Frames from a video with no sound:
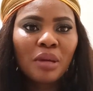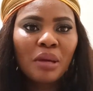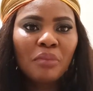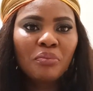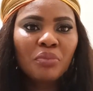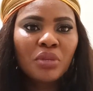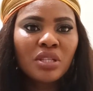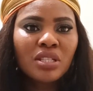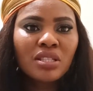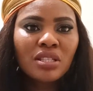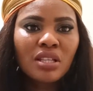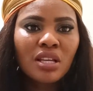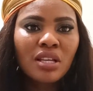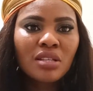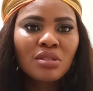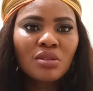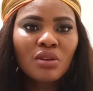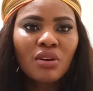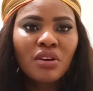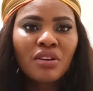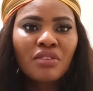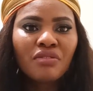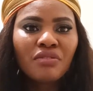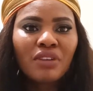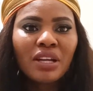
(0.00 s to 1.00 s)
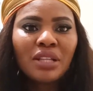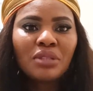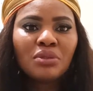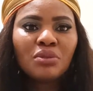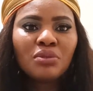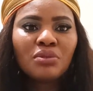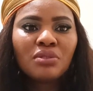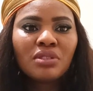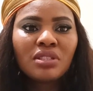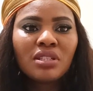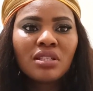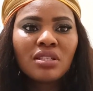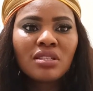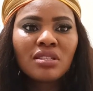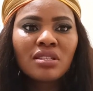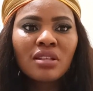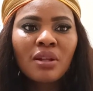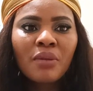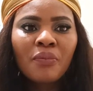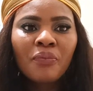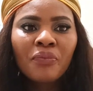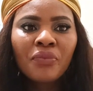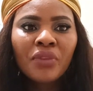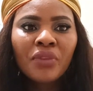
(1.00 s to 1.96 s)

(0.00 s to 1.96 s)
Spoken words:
my business, or if I do this,